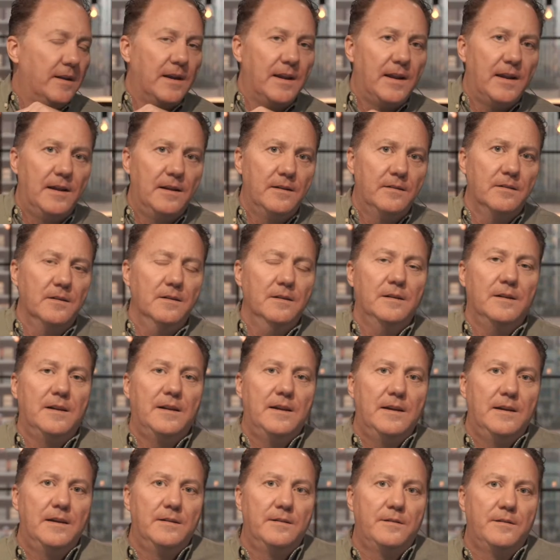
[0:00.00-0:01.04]
Hansen
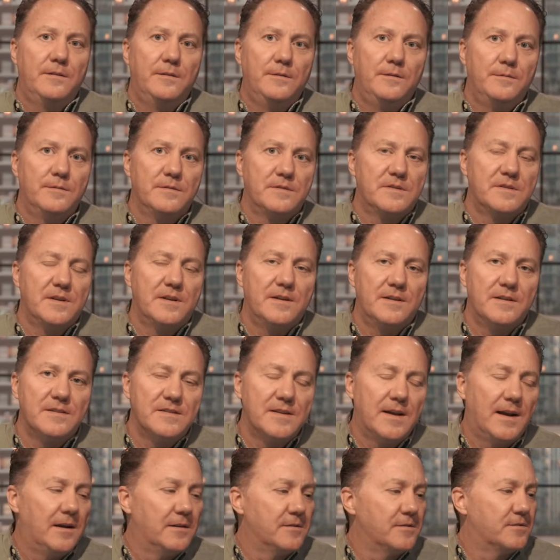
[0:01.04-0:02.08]
and to Sarah
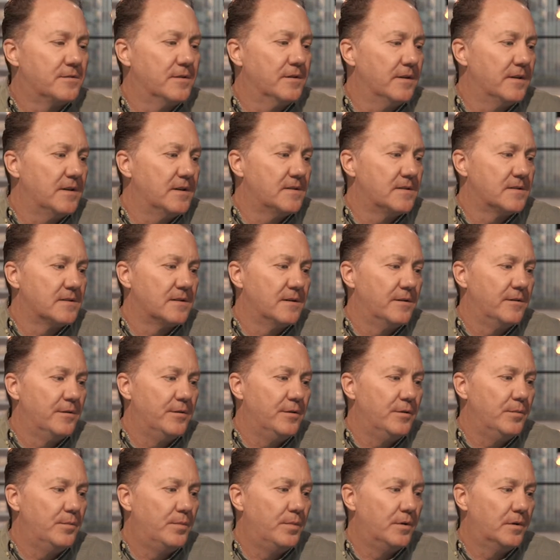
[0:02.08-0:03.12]
Zylstra. This is their
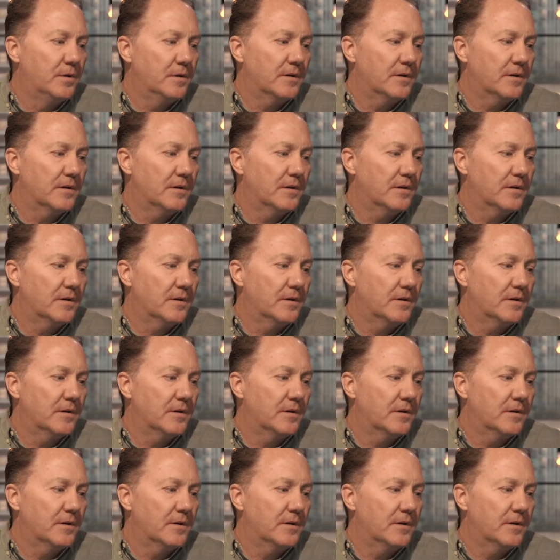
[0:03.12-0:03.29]
new book.